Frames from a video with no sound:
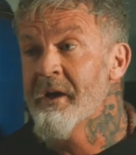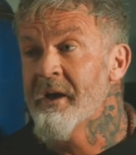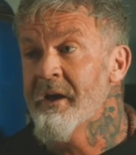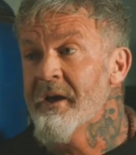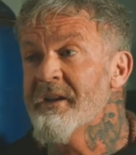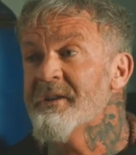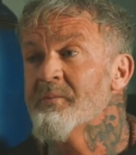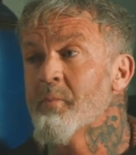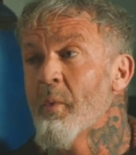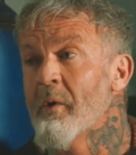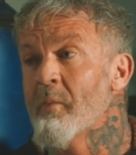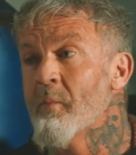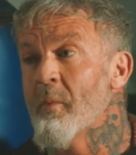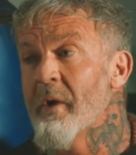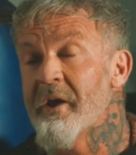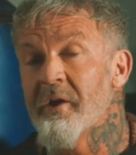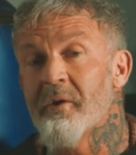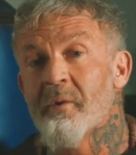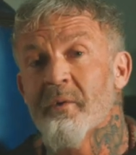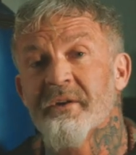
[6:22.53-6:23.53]
is one where
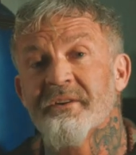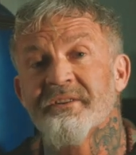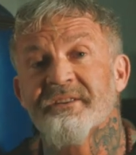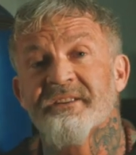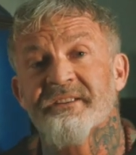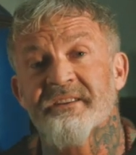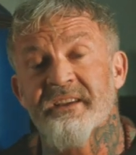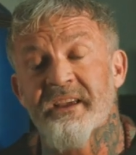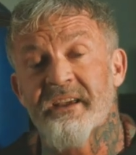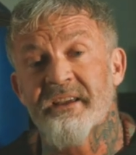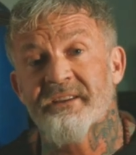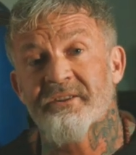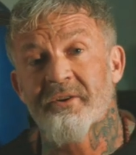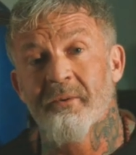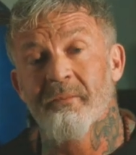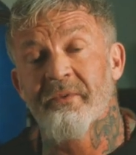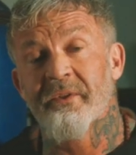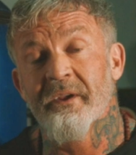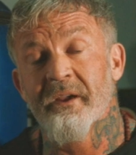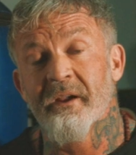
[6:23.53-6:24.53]
you could see
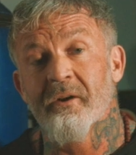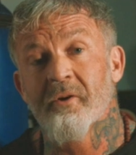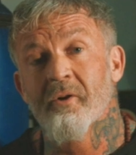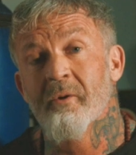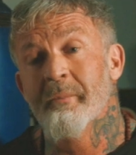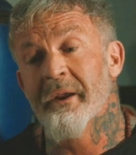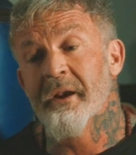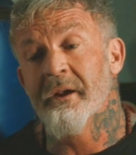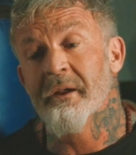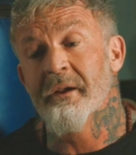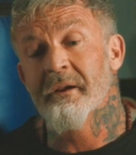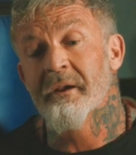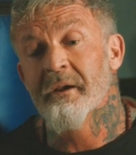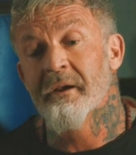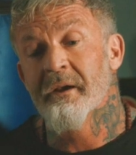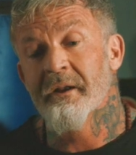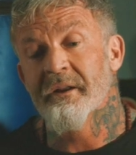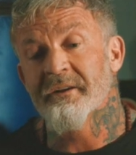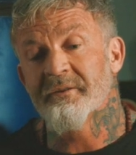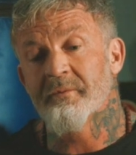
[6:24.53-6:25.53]
something coming,
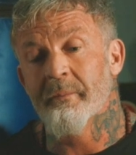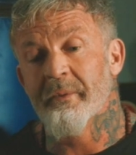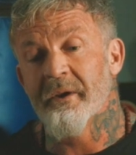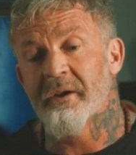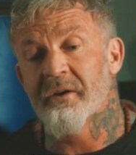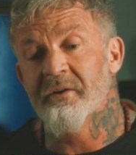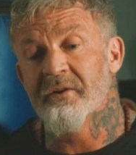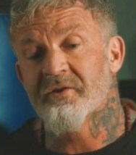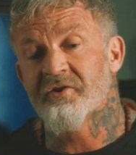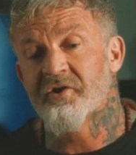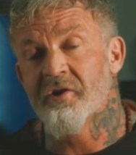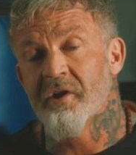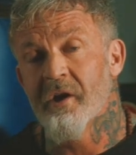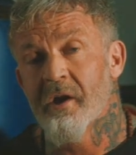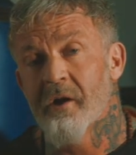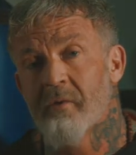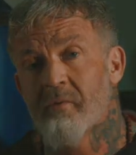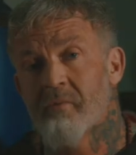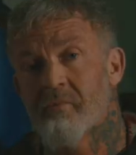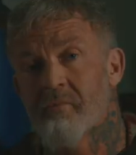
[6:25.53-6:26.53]
and this would be condition yellow.